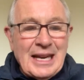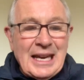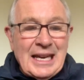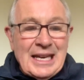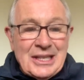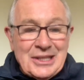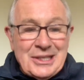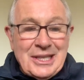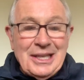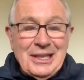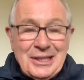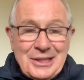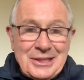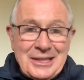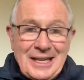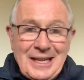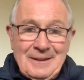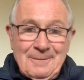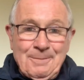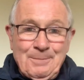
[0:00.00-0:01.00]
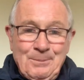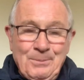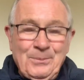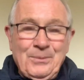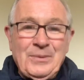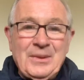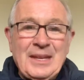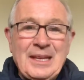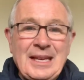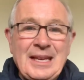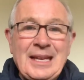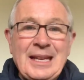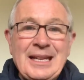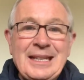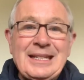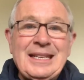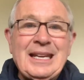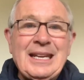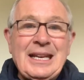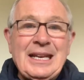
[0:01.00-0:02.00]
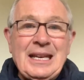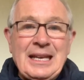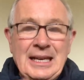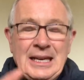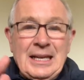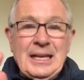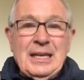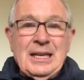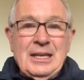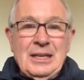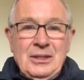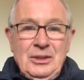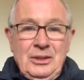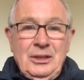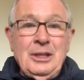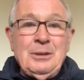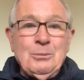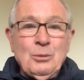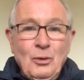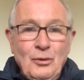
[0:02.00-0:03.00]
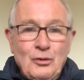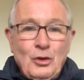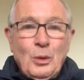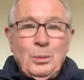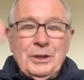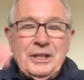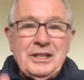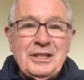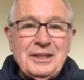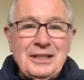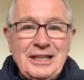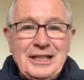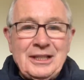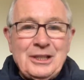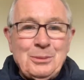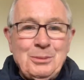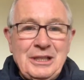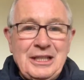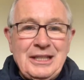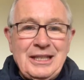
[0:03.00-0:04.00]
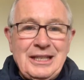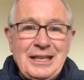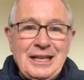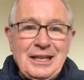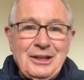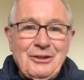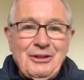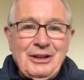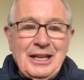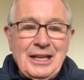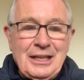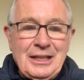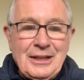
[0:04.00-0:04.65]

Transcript: Since then, they moved up into the intermediate A grade.